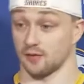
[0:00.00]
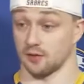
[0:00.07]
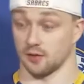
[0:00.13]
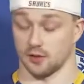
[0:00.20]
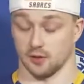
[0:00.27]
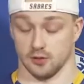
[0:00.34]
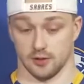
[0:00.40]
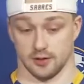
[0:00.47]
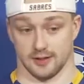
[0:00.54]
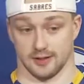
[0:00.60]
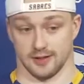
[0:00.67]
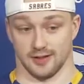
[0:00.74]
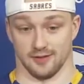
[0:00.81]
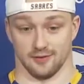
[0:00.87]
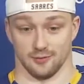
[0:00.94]
You know, uh,
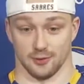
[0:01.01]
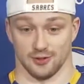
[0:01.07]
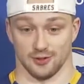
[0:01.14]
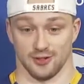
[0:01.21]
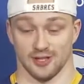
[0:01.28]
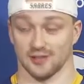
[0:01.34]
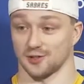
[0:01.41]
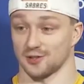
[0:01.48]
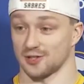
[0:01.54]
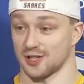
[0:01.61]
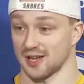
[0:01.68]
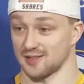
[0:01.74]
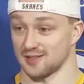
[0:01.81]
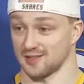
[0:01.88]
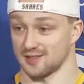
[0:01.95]
even when you get your
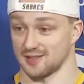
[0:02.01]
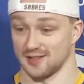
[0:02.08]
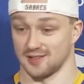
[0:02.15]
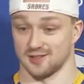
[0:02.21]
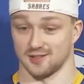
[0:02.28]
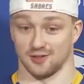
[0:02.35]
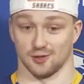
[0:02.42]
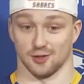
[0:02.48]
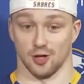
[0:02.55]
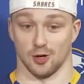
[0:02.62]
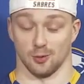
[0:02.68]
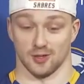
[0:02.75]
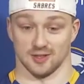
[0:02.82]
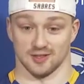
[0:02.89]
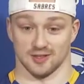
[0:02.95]
chances, it's you're
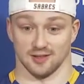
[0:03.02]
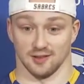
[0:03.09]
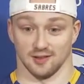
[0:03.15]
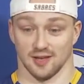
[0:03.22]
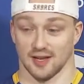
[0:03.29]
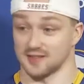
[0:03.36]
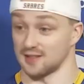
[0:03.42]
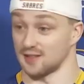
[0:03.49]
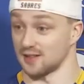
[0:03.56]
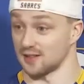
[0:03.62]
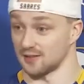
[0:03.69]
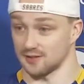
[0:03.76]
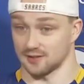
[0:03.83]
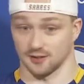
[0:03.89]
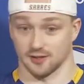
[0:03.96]
always a little
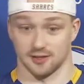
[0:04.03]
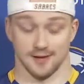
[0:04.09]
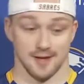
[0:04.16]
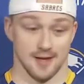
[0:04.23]
hesitant or